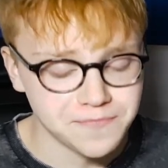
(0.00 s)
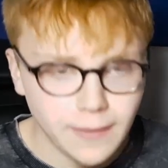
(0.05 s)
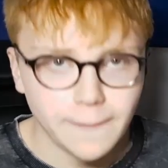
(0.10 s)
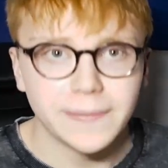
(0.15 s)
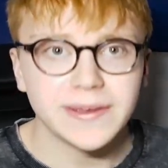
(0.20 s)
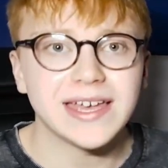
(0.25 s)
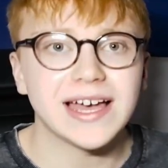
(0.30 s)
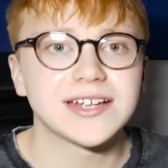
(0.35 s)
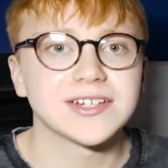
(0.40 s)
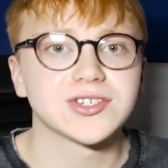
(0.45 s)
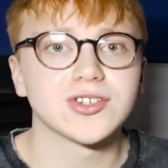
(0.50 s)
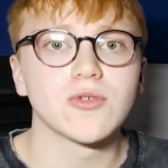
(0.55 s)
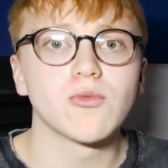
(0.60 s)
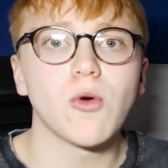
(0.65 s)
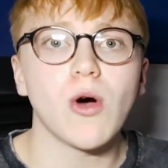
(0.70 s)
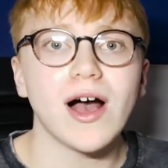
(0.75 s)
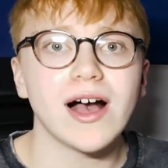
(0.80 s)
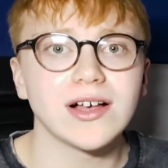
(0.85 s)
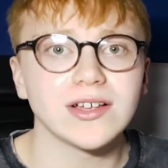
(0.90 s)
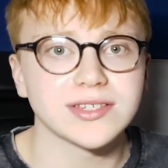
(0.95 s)
But yeah, so
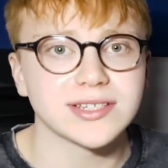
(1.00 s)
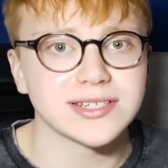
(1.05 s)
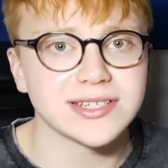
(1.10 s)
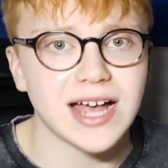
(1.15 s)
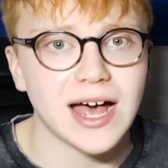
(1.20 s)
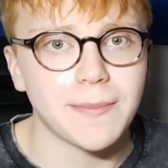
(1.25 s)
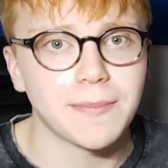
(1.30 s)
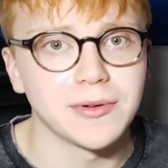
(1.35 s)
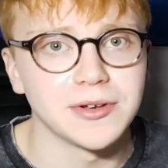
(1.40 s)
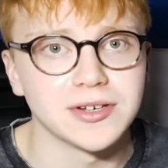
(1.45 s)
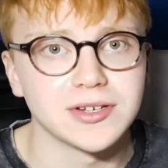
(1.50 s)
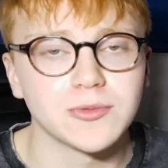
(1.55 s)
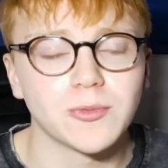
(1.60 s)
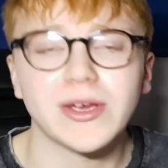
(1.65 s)
what else has happened?